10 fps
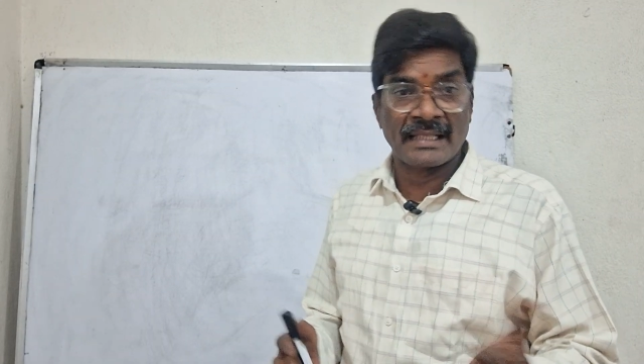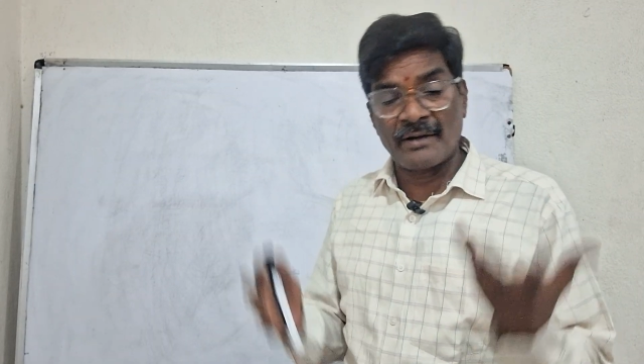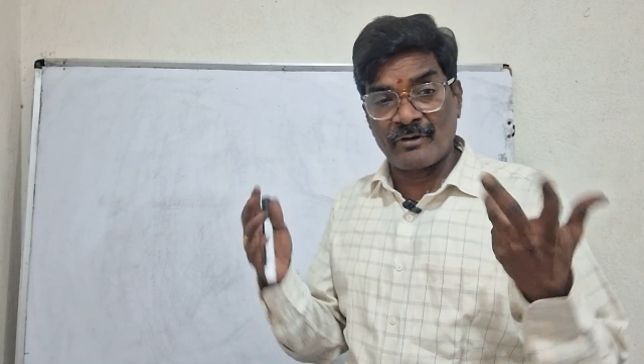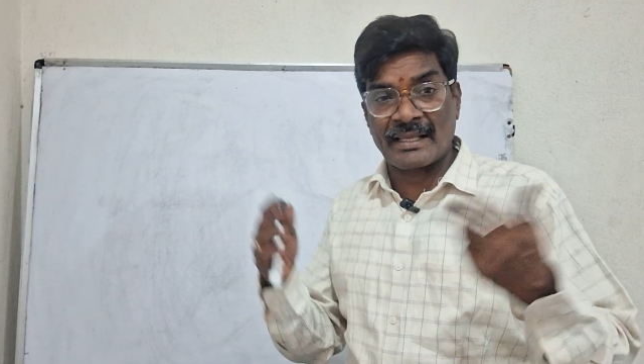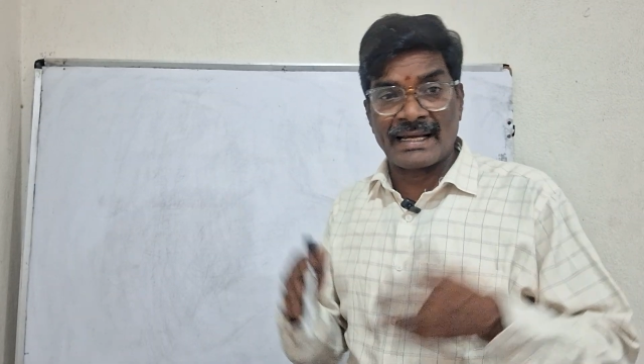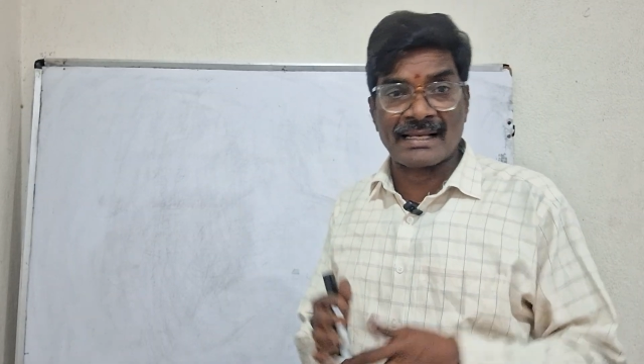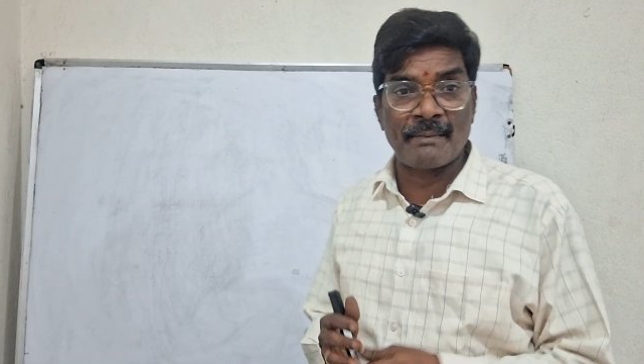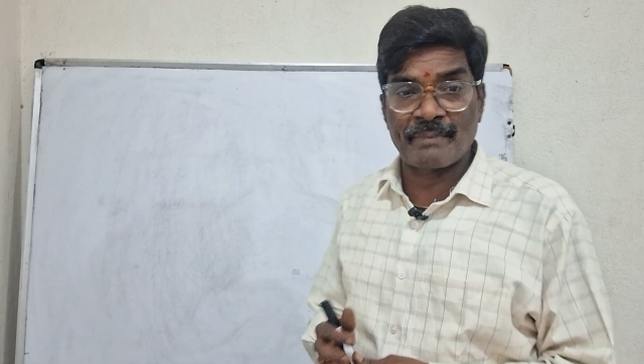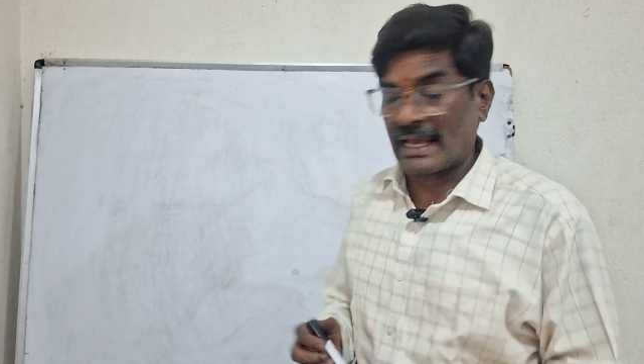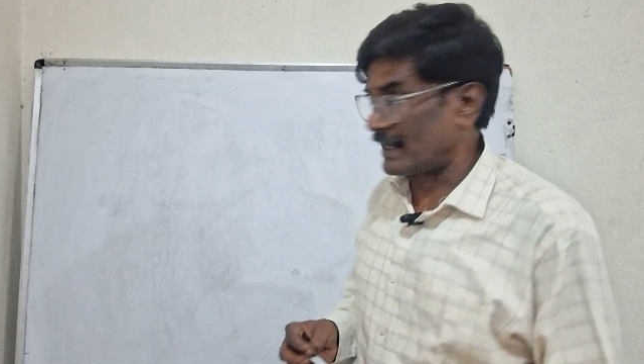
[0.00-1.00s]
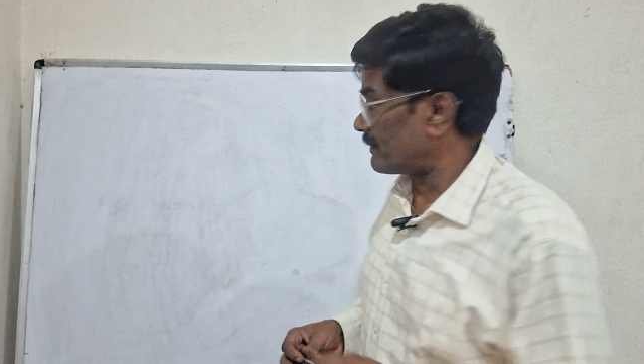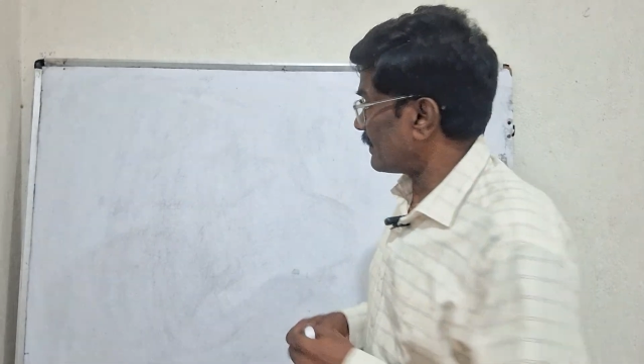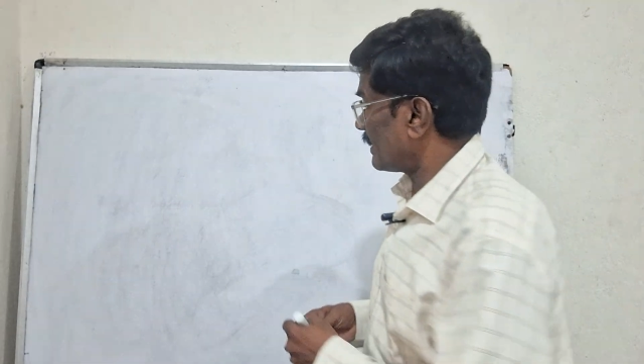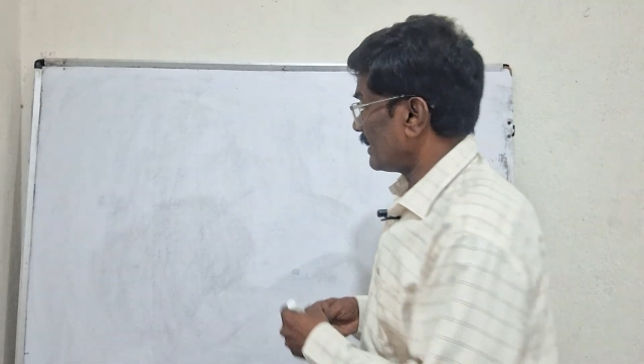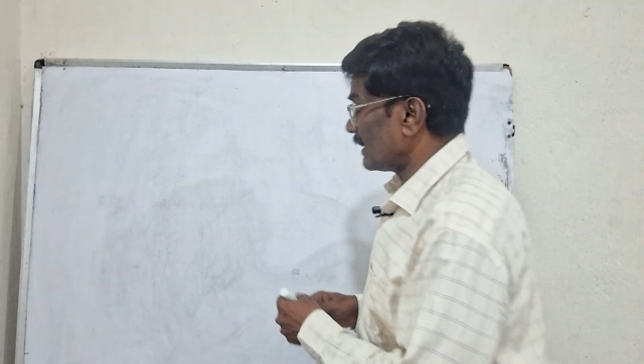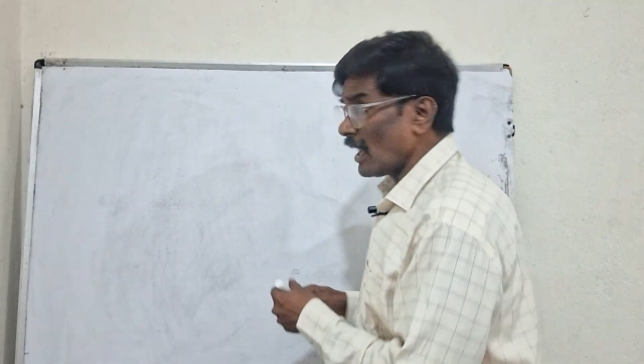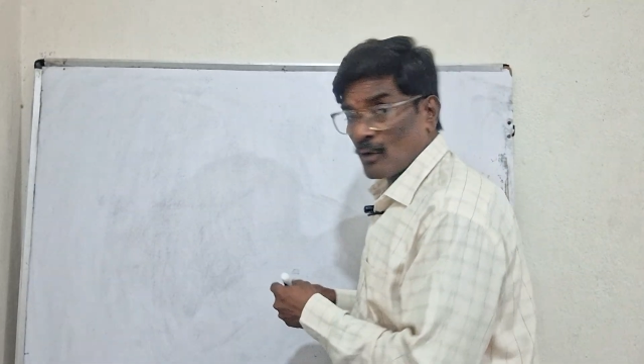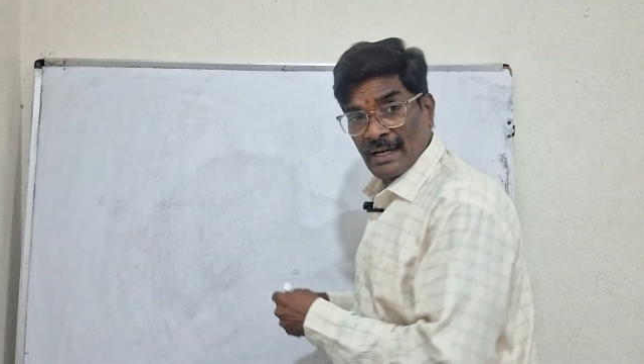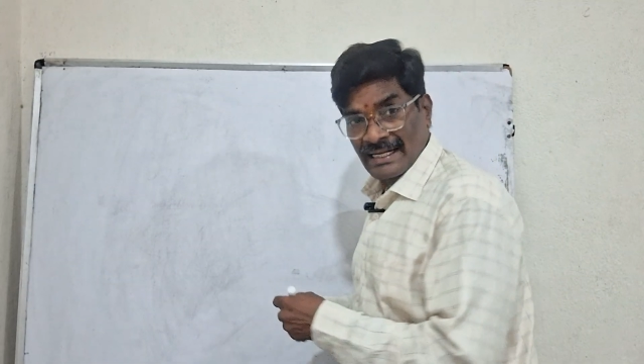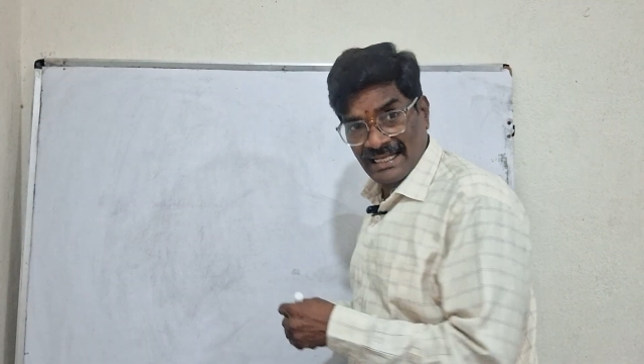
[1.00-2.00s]
Then we can compare.
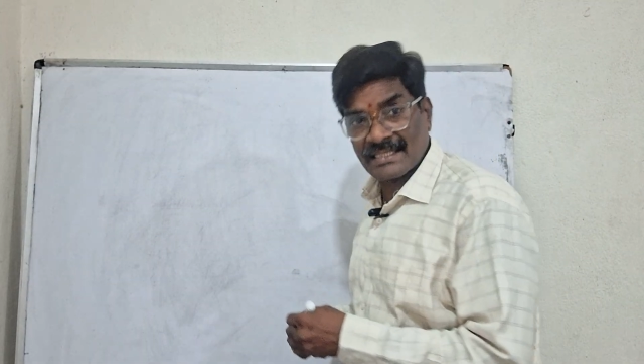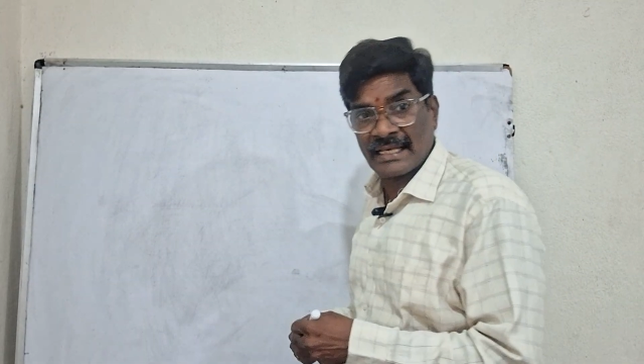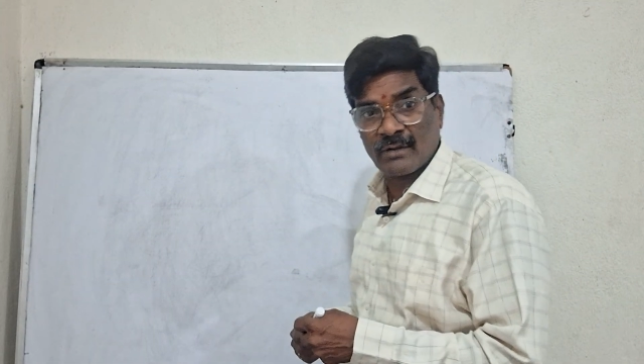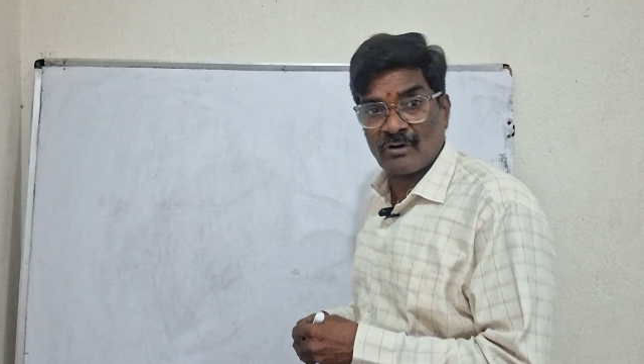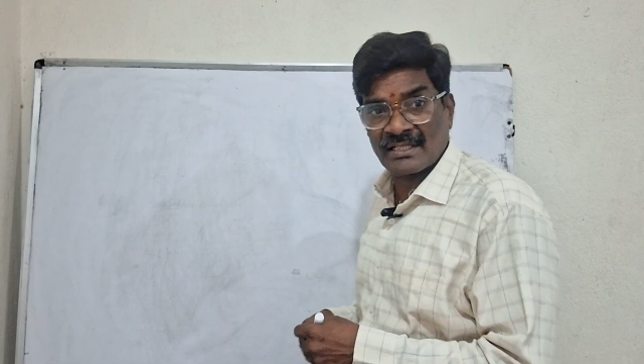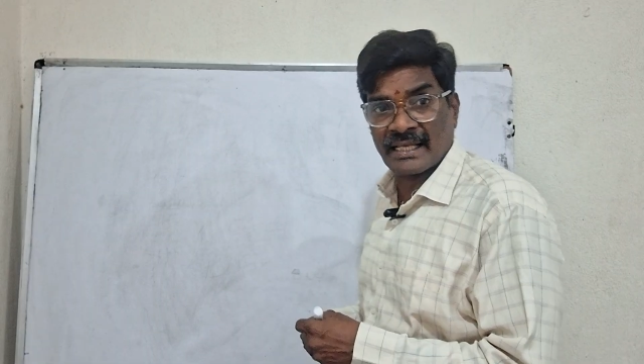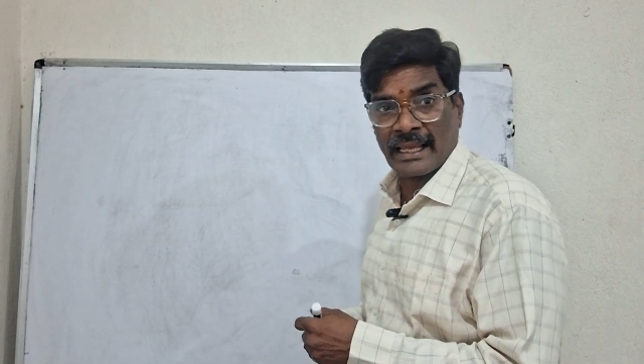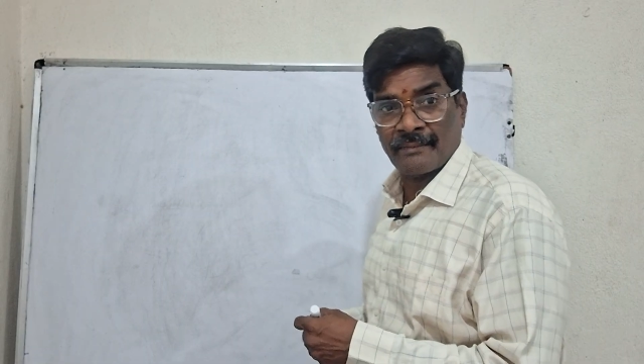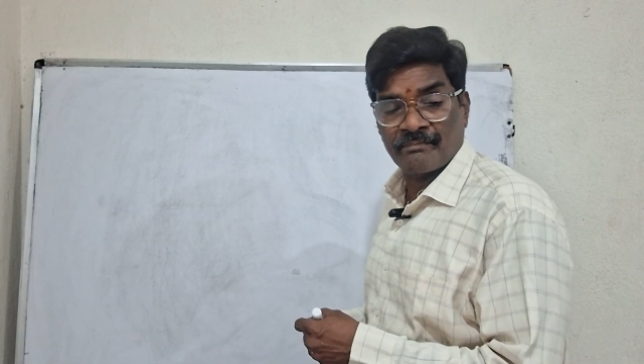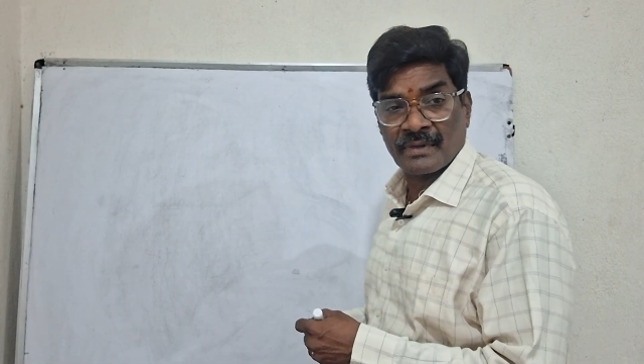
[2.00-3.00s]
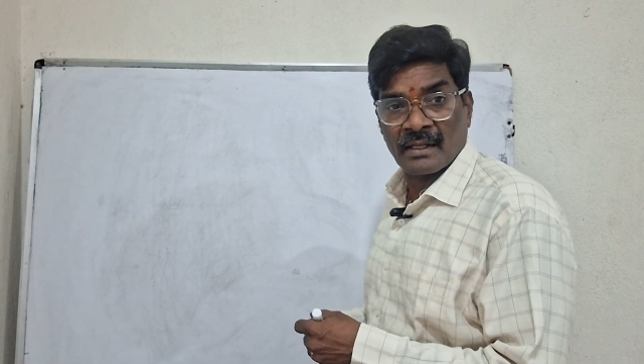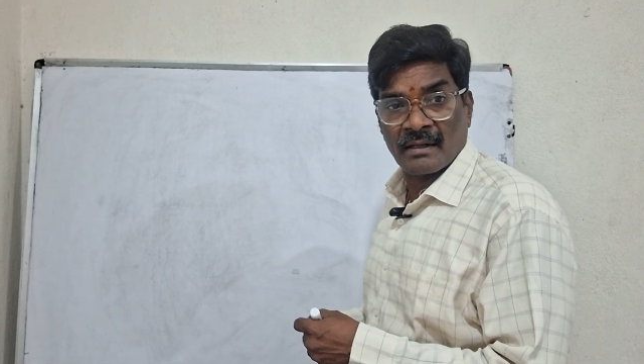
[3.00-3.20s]
Now let us take once again